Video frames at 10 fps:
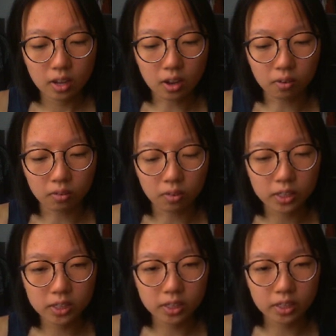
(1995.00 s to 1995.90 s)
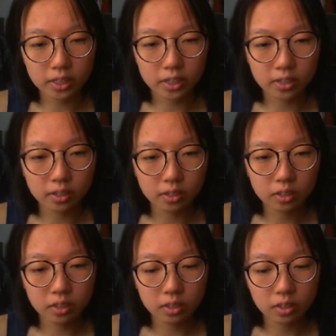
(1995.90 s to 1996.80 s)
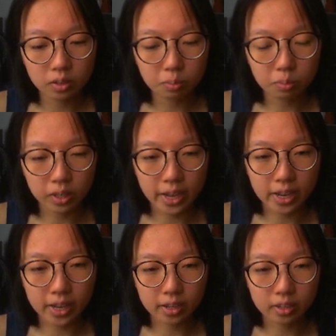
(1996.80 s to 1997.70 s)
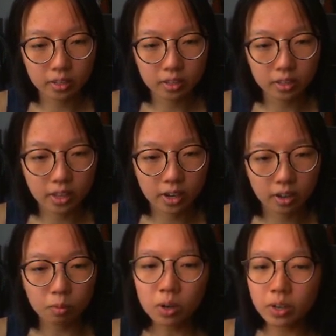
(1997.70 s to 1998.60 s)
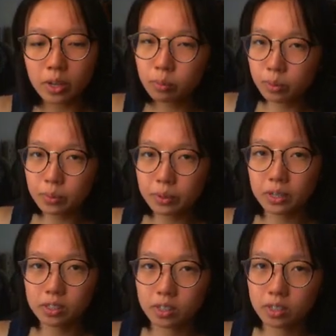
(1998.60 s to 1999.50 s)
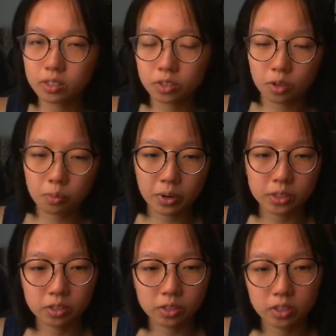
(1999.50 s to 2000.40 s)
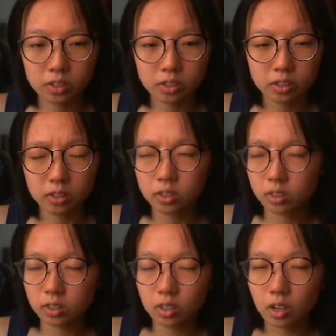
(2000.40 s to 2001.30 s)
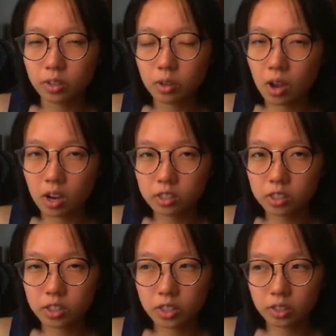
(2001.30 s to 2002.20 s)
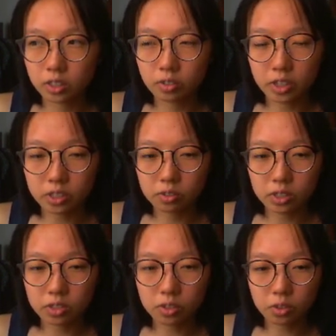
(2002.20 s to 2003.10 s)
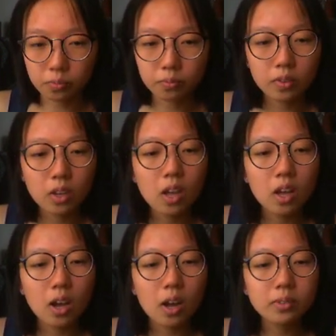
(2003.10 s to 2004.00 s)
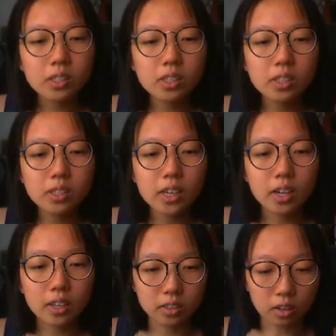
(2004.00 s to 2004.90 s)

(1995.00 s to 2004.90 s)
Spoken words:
a rusted blade there. Well, it wouldn't be rusted because there's no moisture. Although oxygen creates rust too. I'm just gonna say a